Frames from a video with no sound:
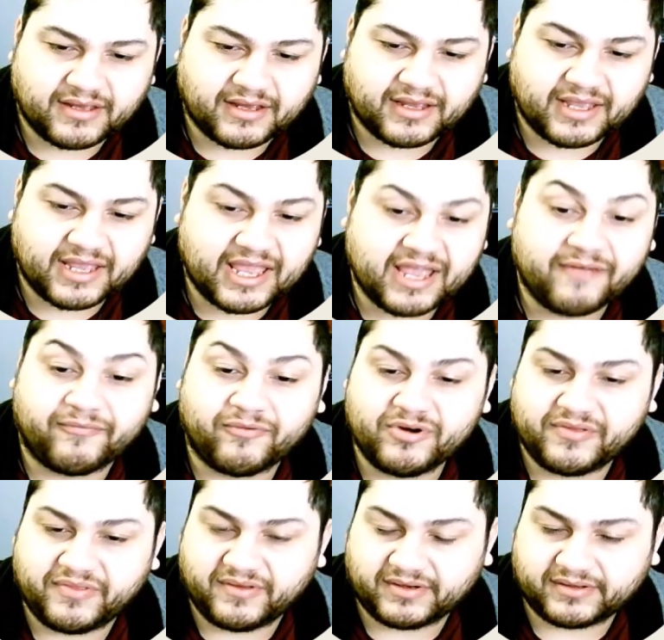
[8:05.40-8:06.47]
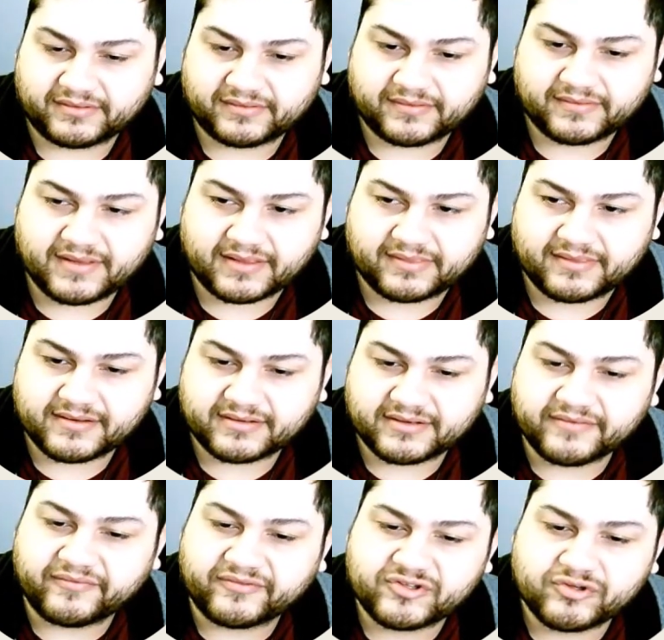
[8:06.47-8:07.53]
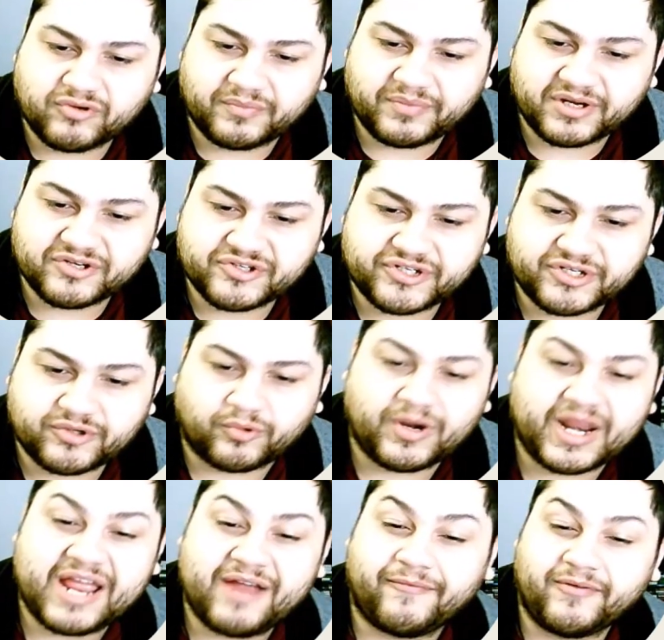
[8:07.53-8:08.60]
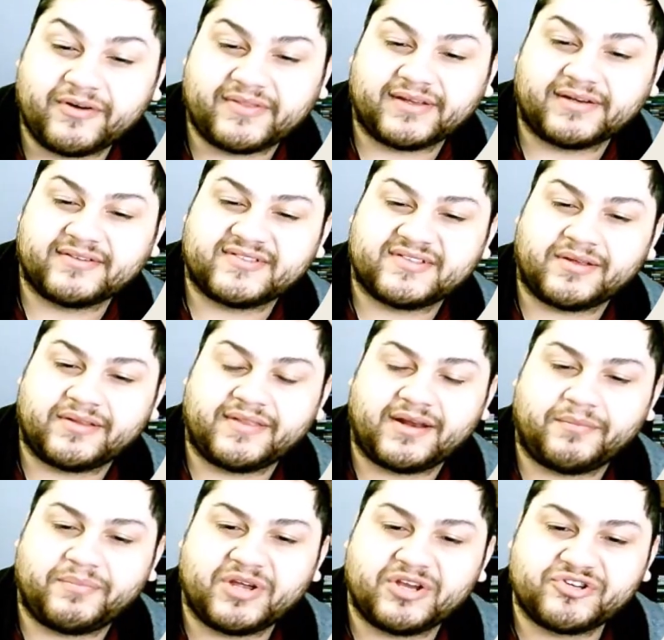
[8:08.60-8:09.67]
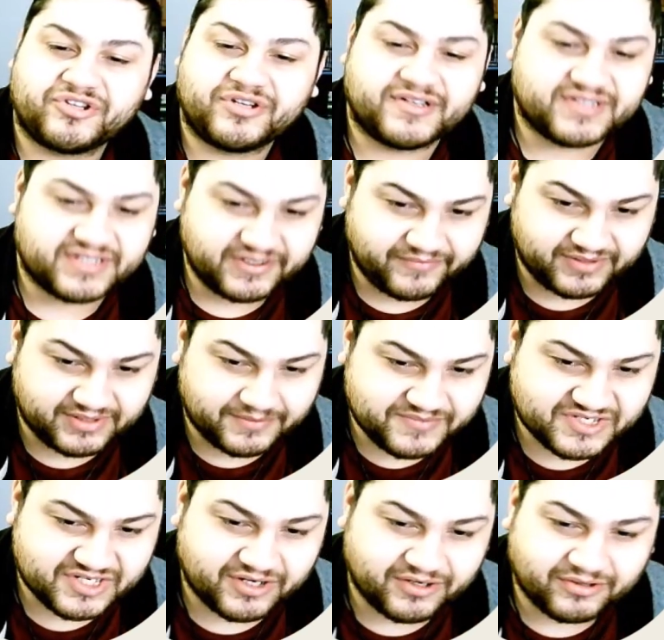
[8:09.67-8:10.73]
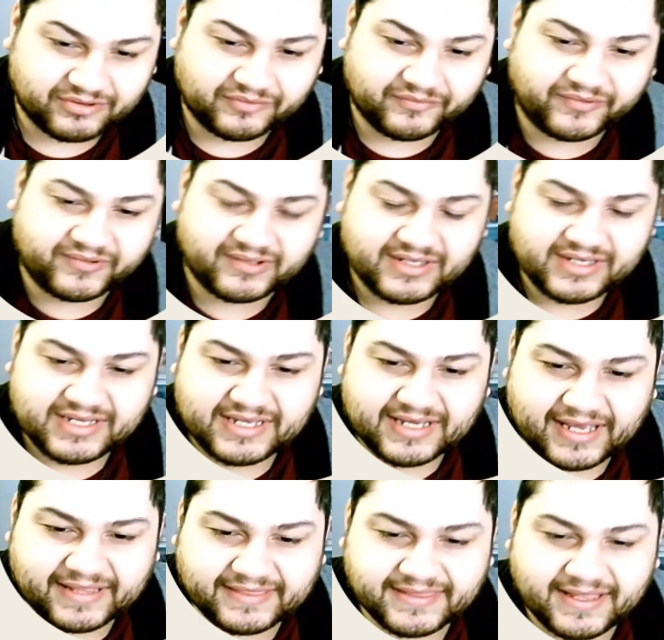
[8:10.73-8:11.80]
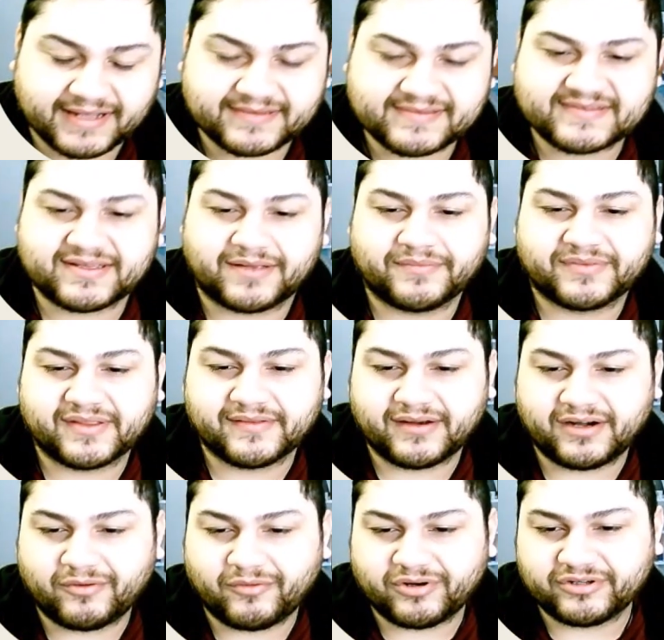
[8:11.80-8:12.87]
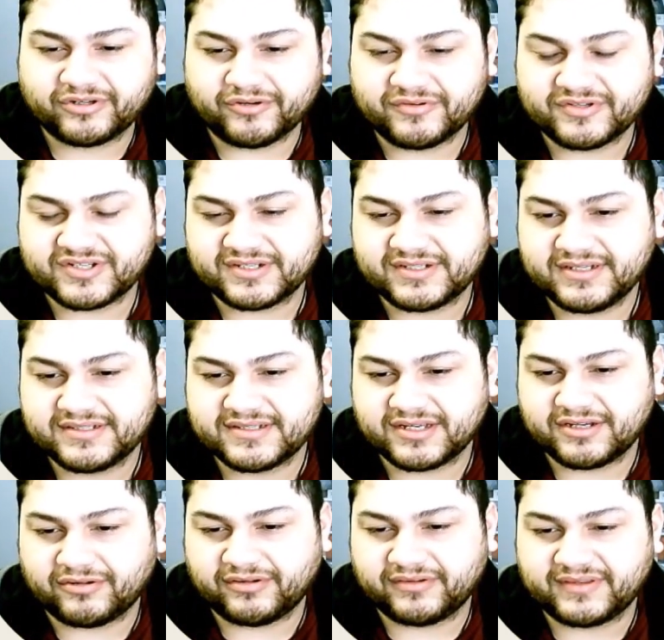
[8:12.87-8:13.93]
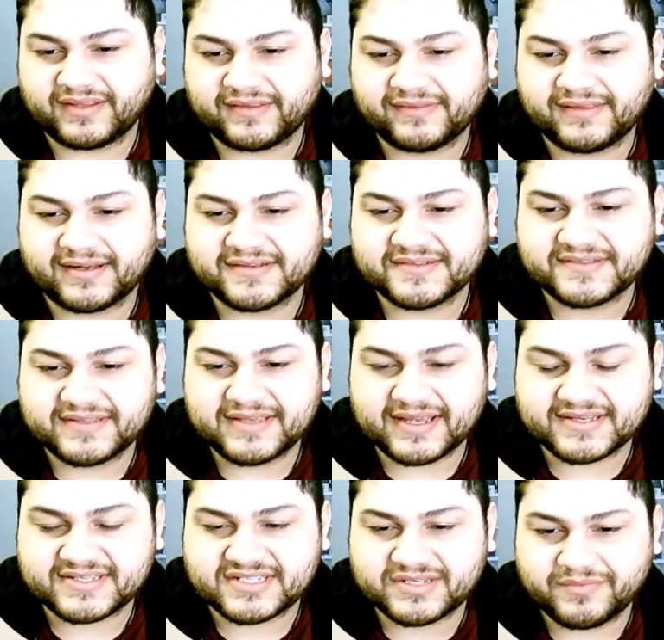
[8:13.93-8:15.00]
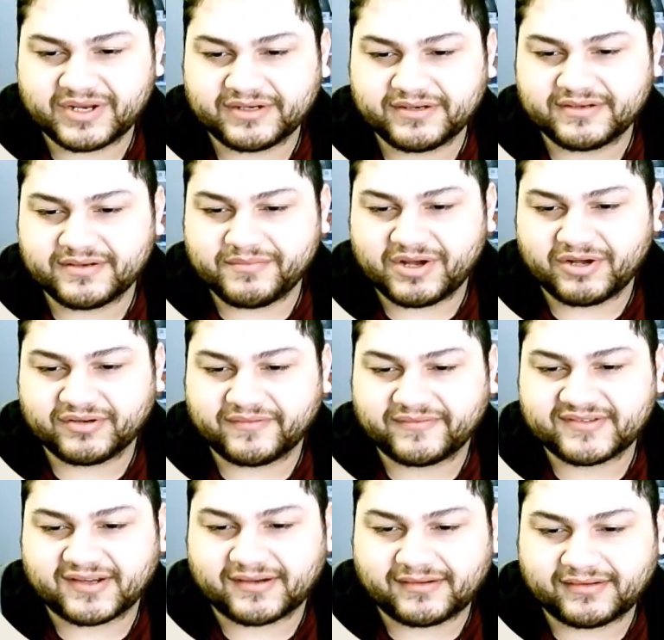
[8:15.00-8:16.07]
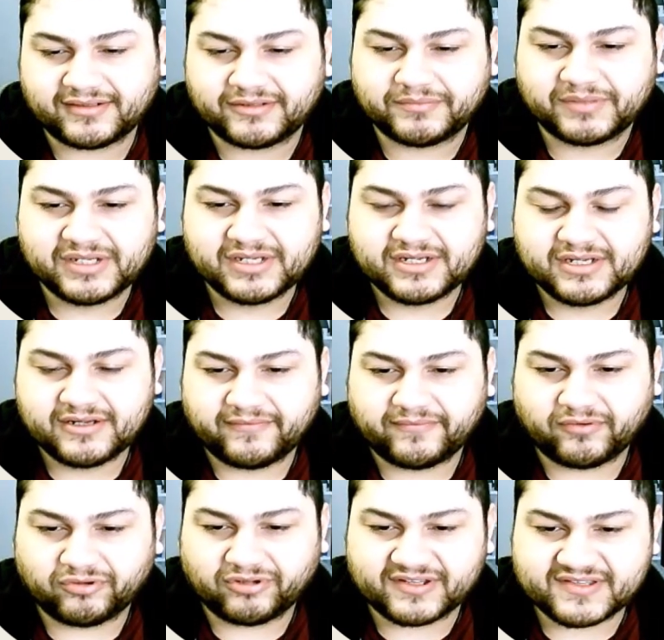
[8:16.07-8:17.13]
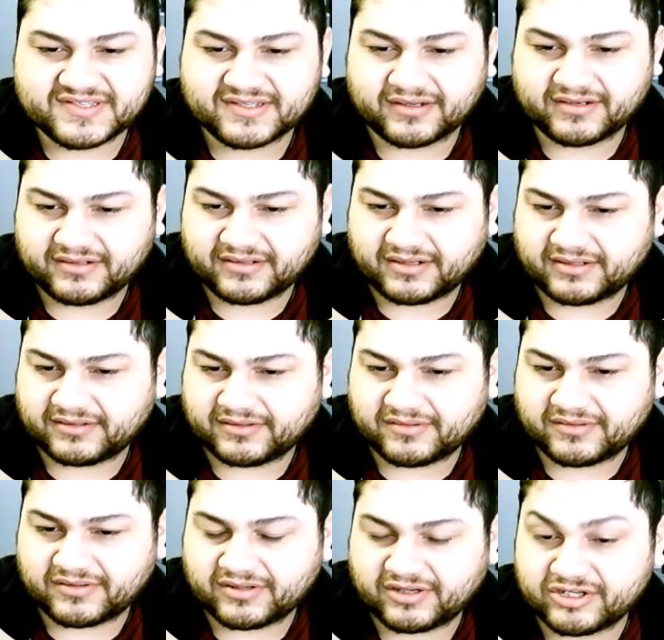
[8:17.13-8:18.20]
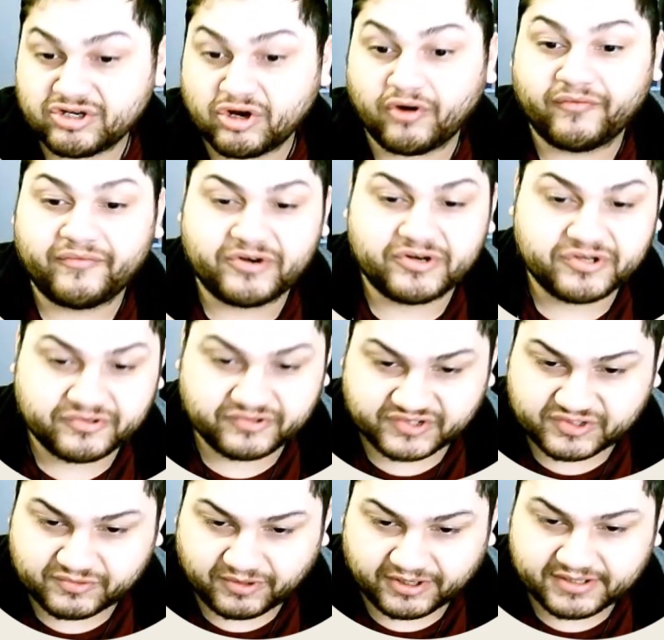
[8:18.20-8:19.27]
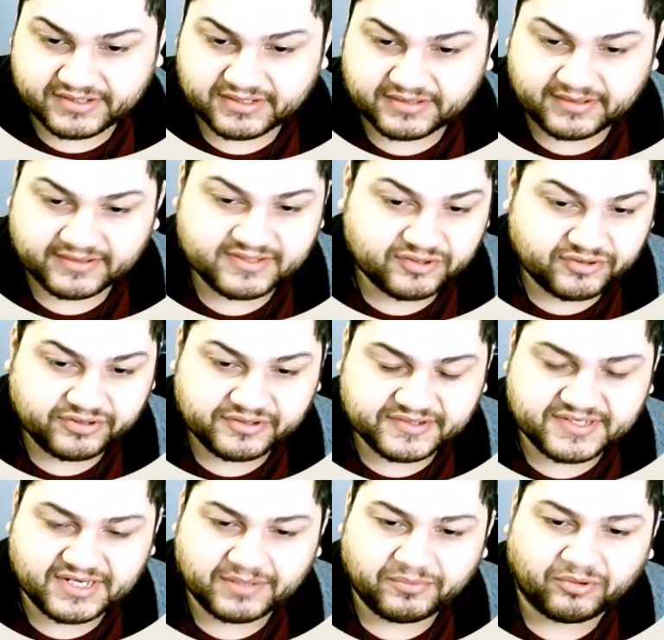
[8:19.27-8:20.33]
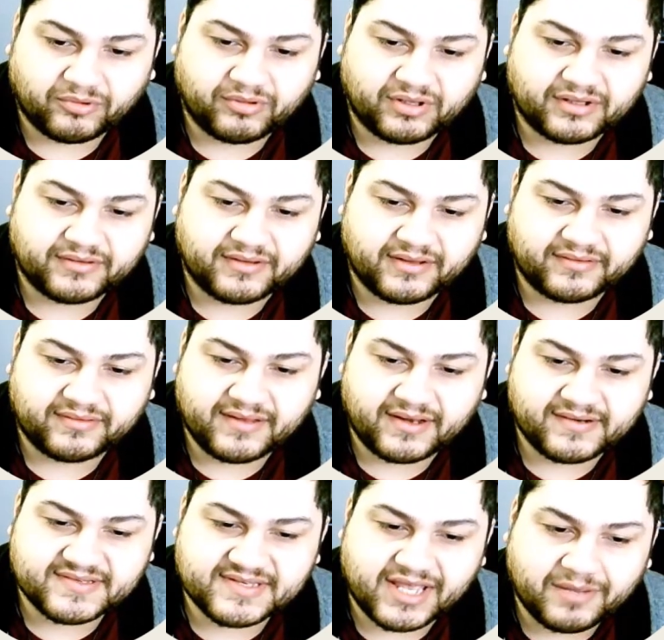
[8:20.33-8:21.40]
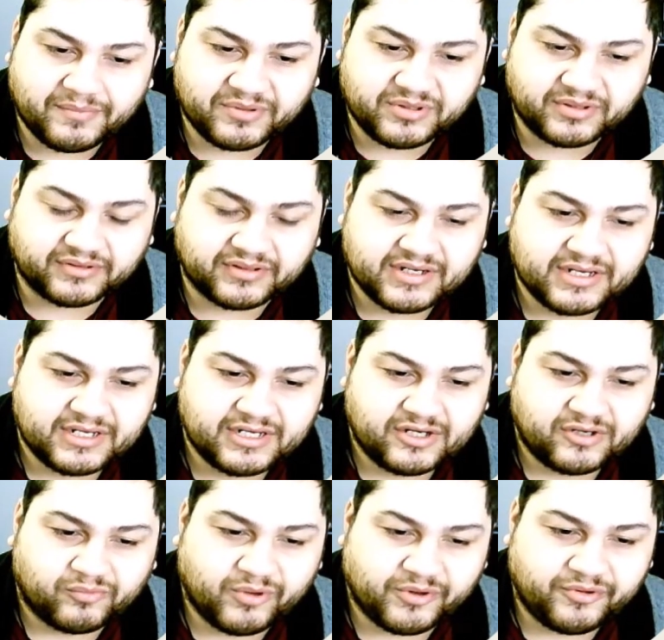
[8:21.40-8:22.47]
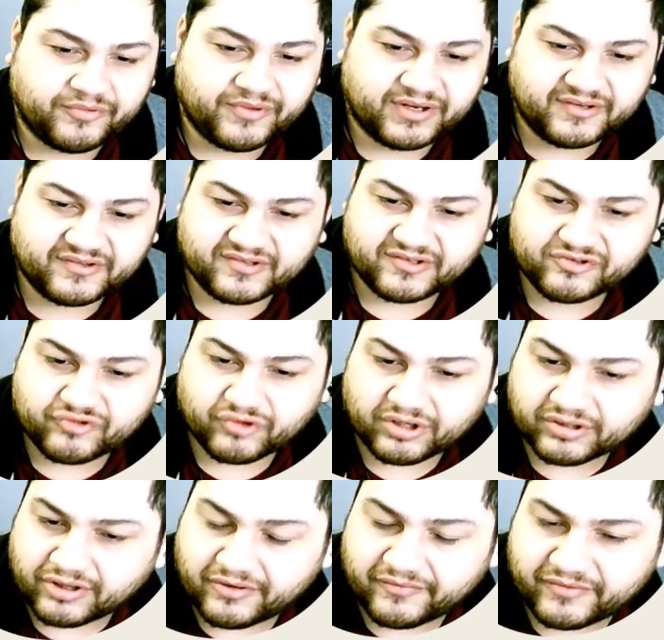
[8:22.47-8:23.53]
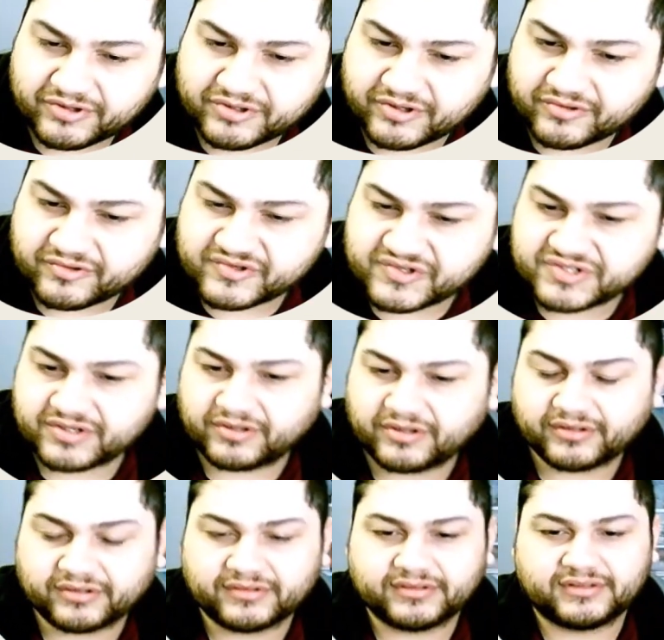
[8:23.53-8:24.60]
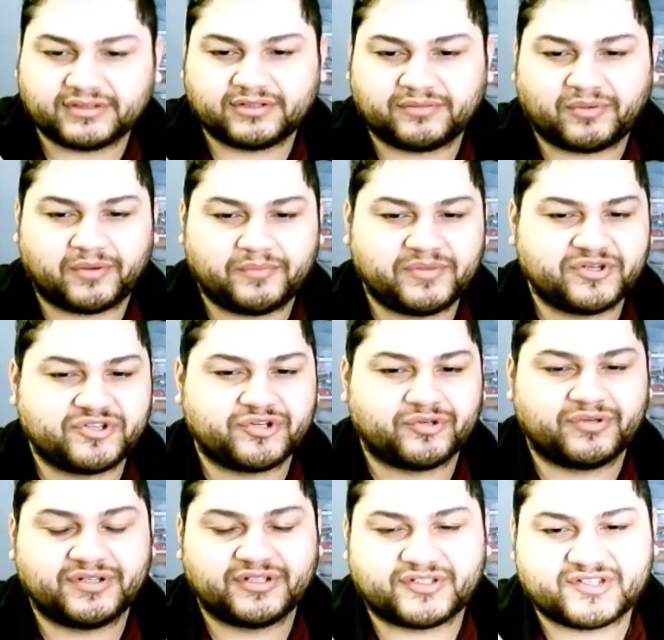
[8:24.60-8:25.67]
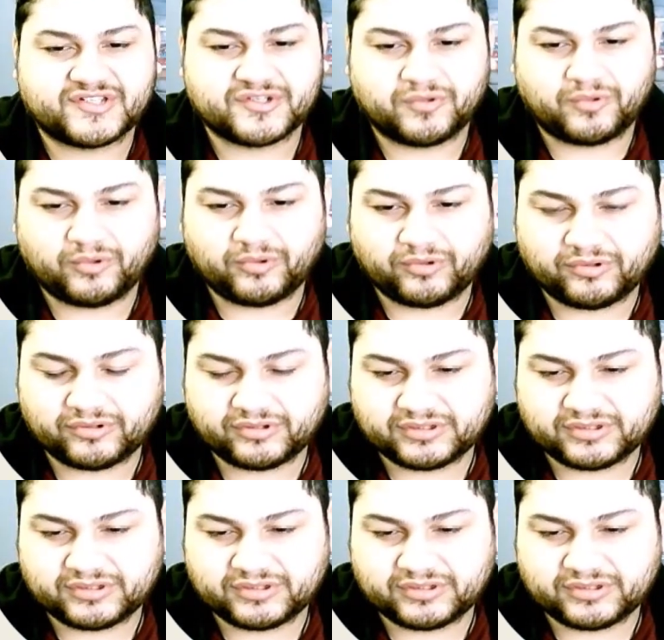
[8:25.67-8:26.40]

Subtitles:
everything that they give to a patient, or everything that a patient has given themselves. And that's something that I want to go into detail, and that is the estimated amount of time for, let's say, an overdose, right? That's a good example that is happening, whether that is a drug overdose on barbiturates or